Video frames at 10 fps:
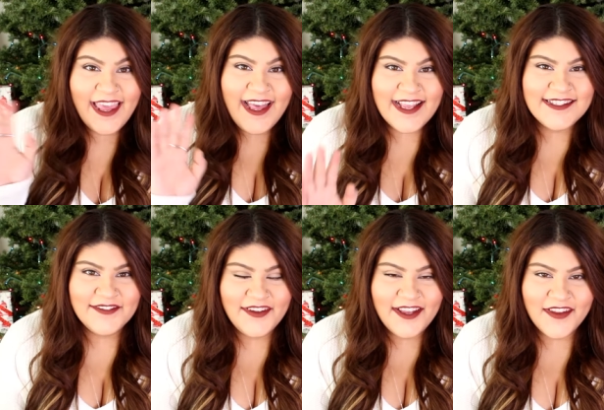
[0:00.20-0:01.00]
Hey guys,
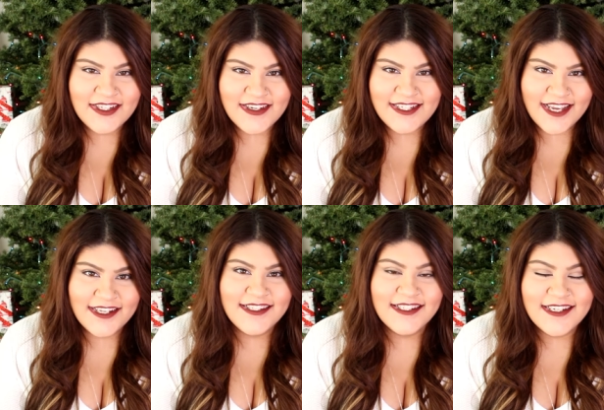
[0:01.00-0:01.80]
welcome back to my
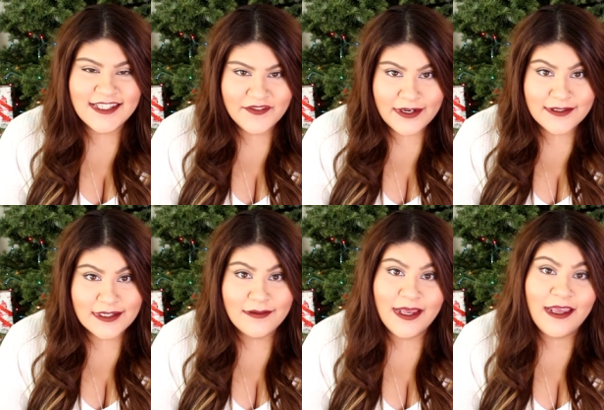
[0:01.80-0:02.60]
channel. So today's video is
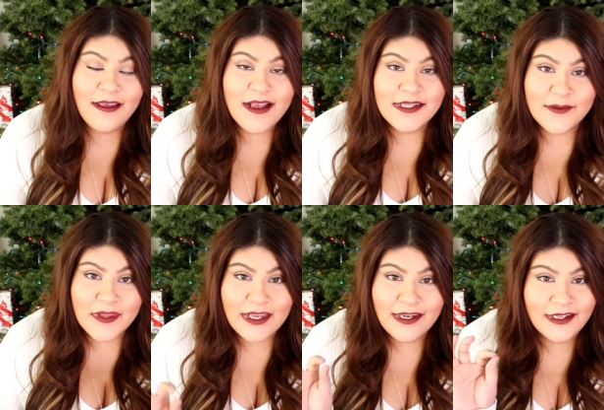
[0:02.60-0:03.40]
going to be
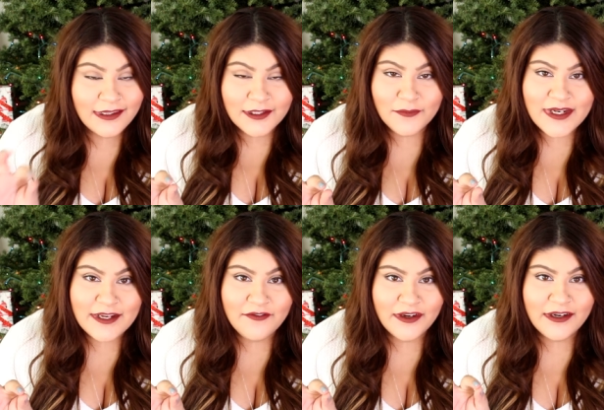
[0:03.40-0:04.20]
something a little bit
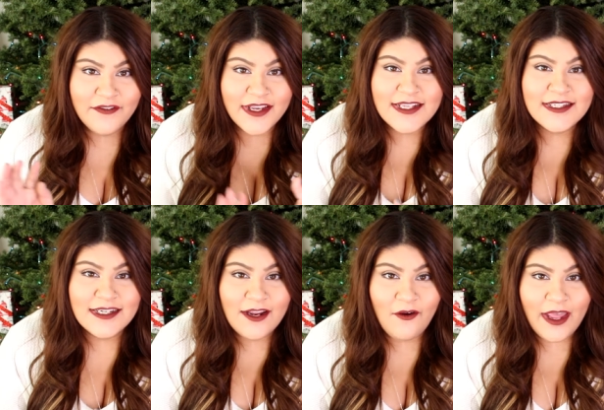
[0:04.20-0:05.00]
different. If you guys
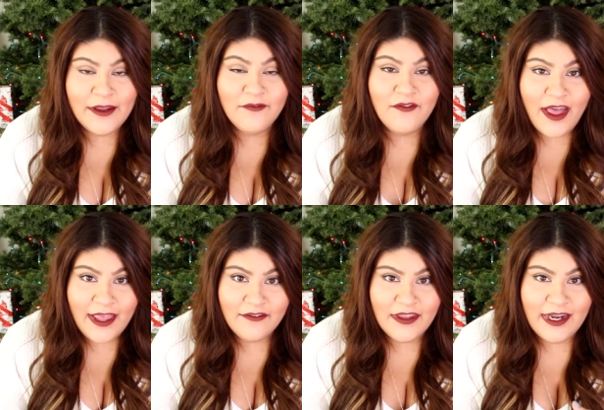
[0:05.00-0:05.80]
didn't know, I am
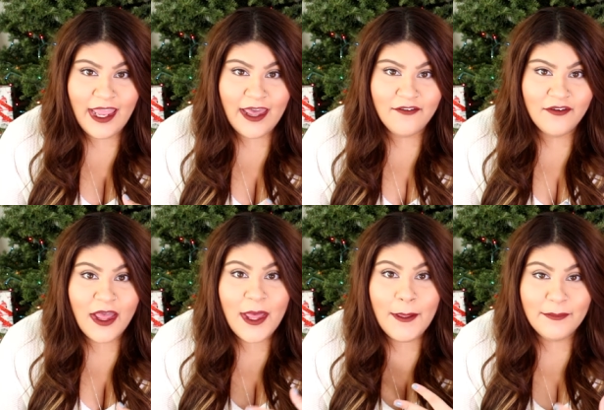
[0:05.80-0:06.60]
five and a half
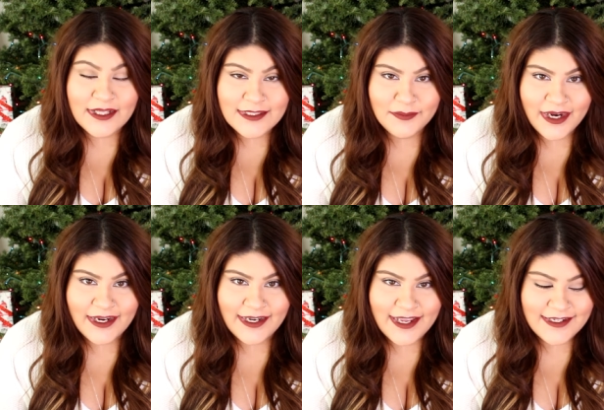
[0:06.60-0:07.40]
months
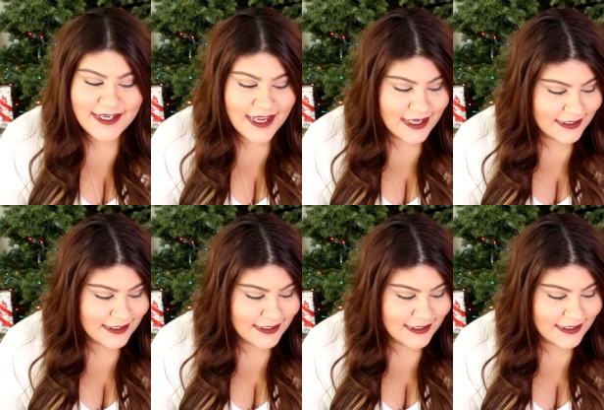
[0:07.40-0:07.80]
pregnant.